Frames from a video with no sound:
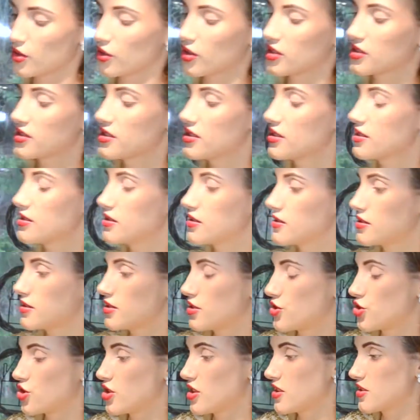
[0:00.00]

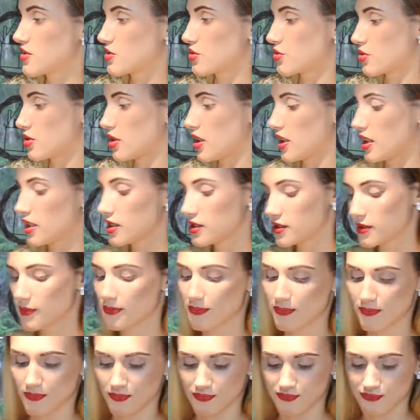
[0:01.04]
consistency just great.
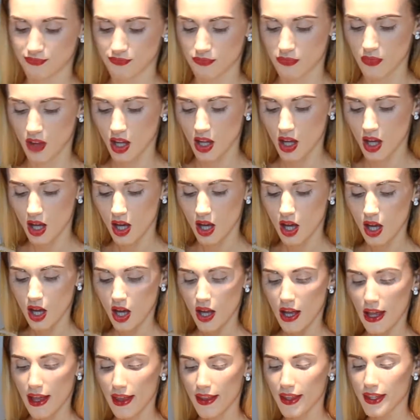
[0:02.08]

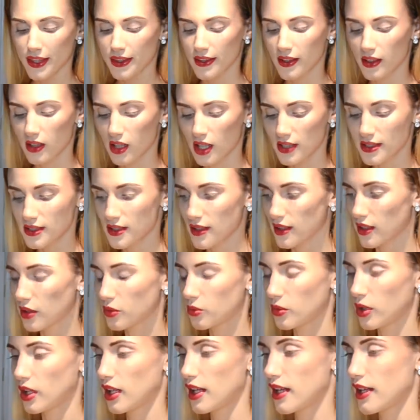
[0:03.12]
And the last
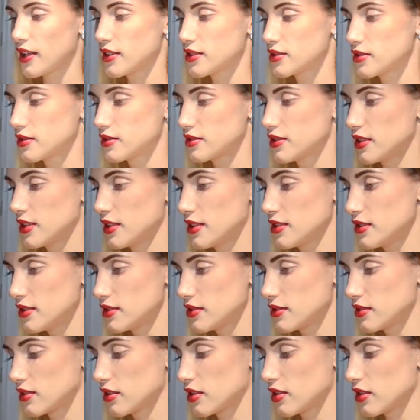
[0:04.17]
thing we add
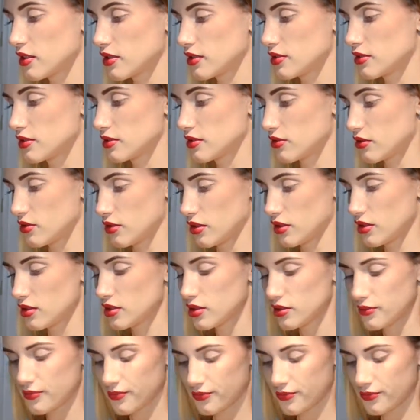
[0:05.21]
this coconut oil,